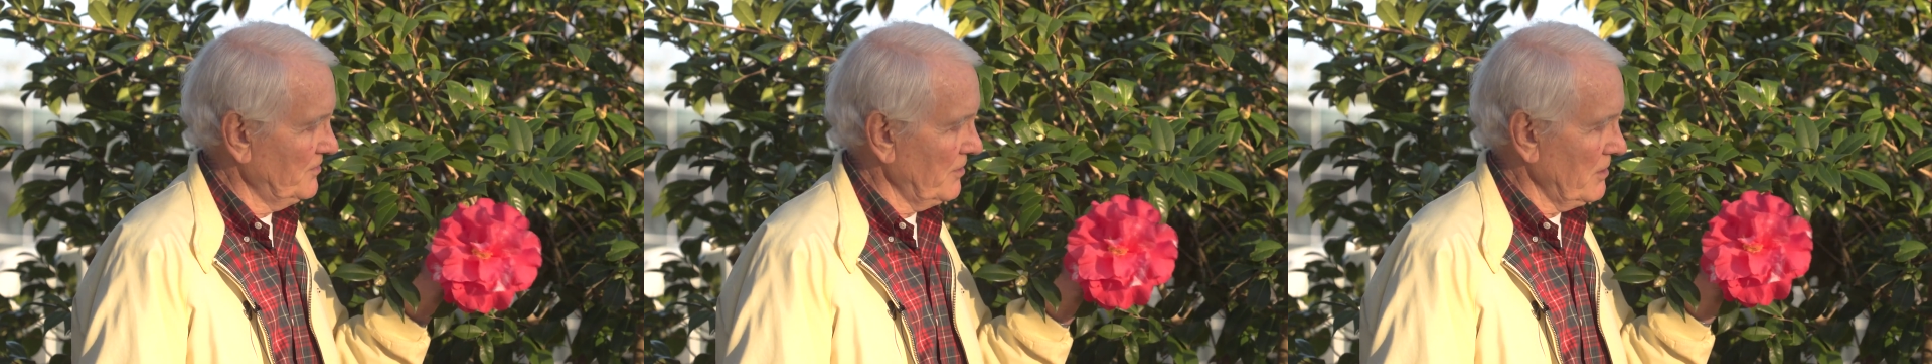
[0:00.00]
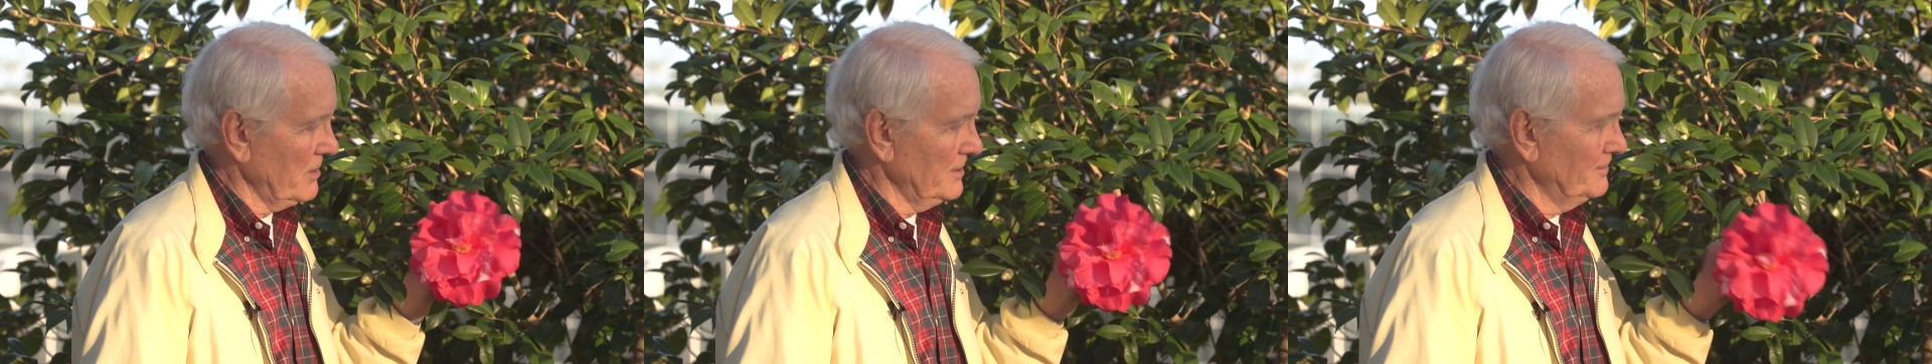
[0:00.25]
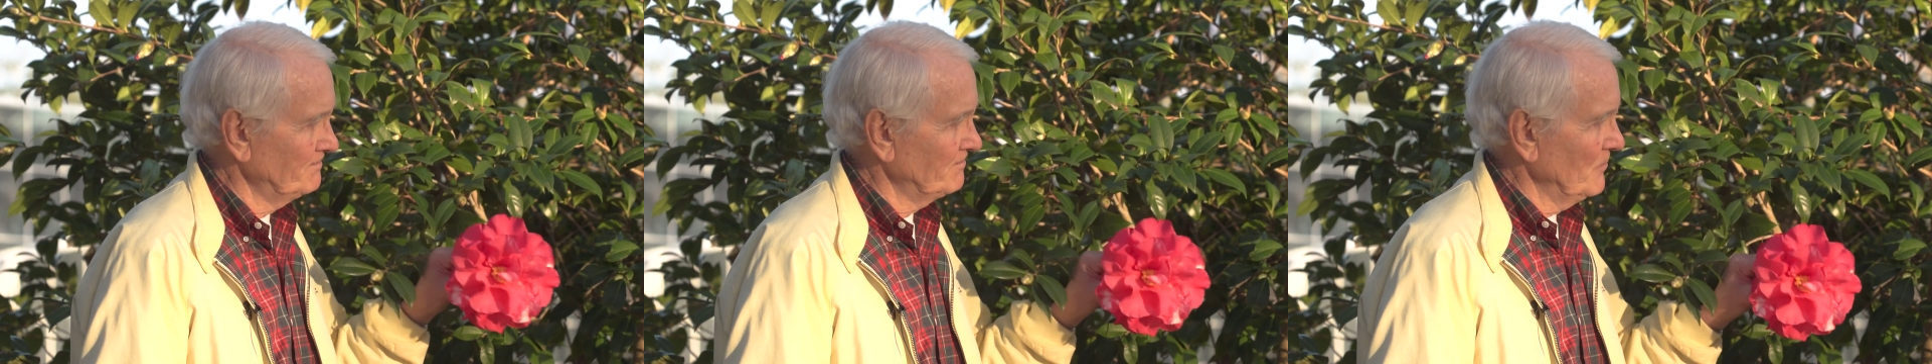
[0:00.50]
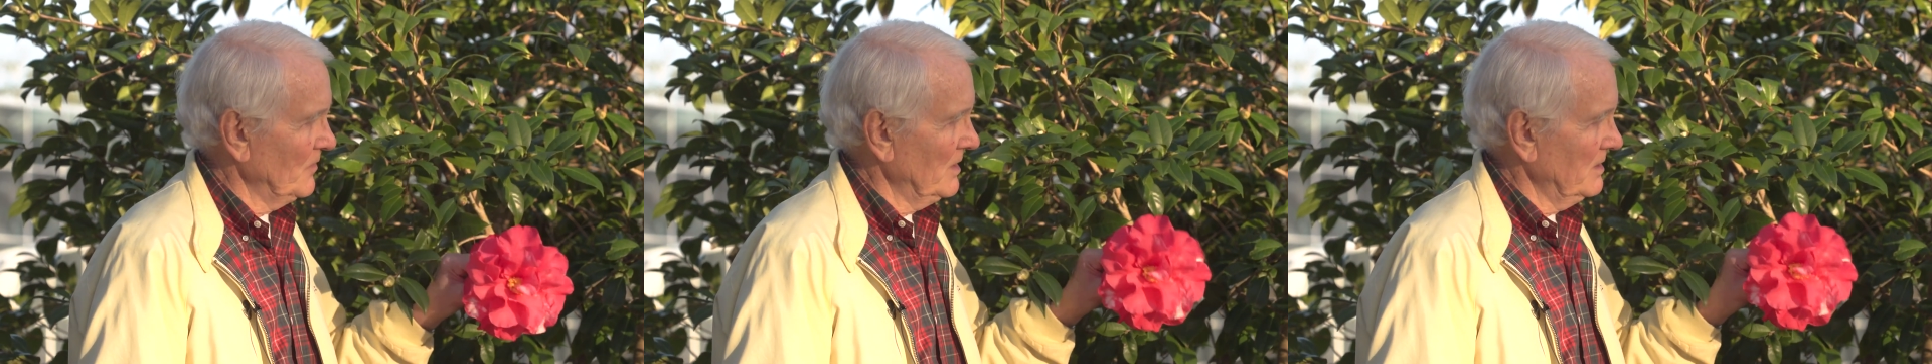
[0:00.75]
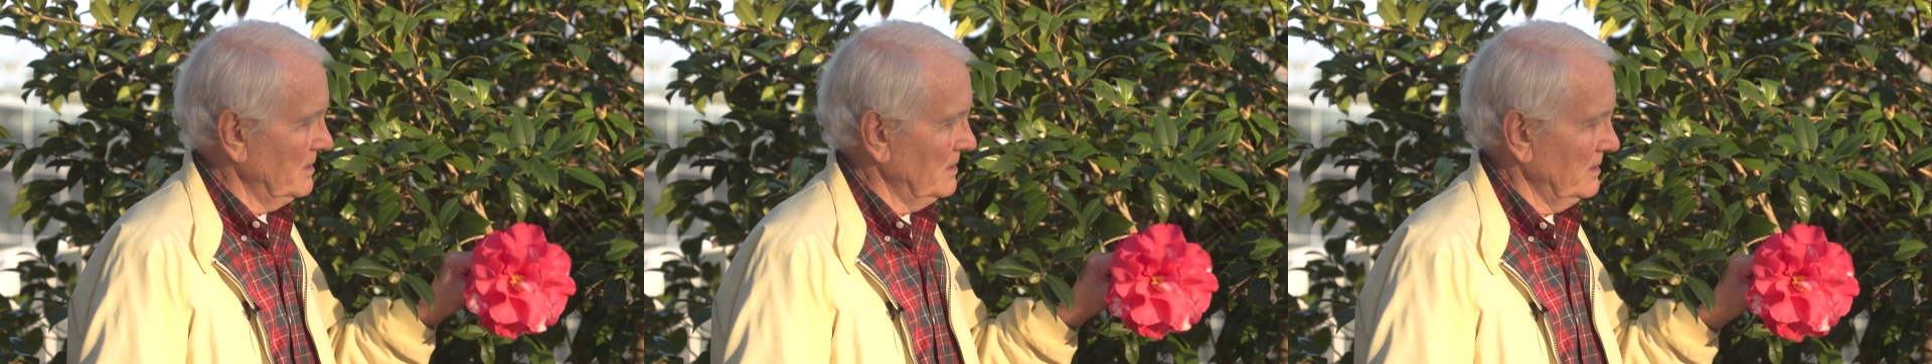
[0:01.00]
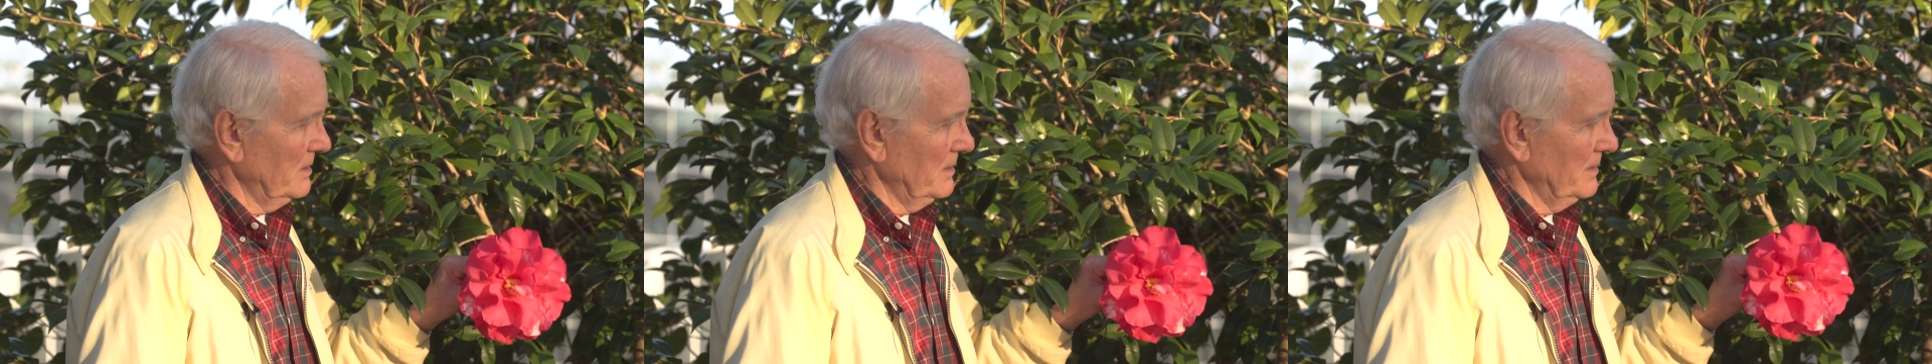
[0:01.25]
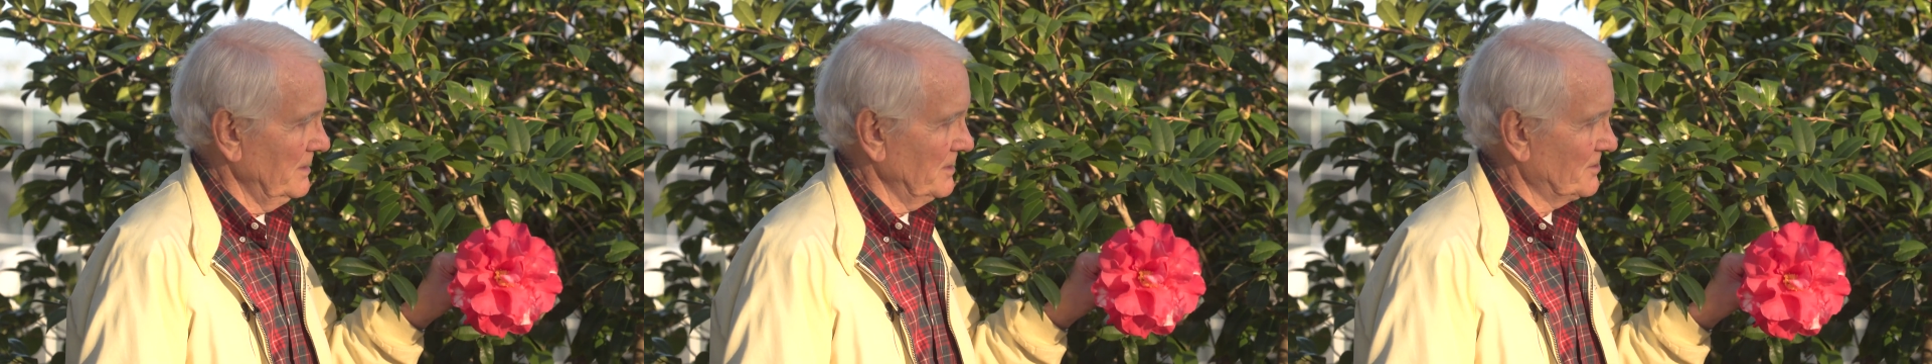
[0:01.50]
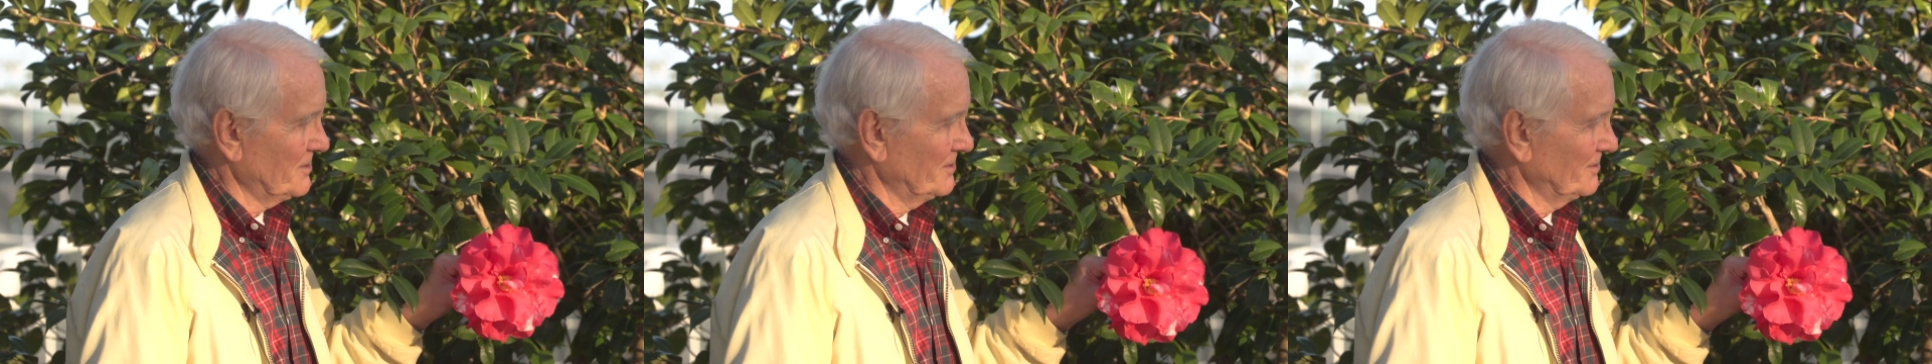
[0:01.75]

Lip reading: Florida, and it's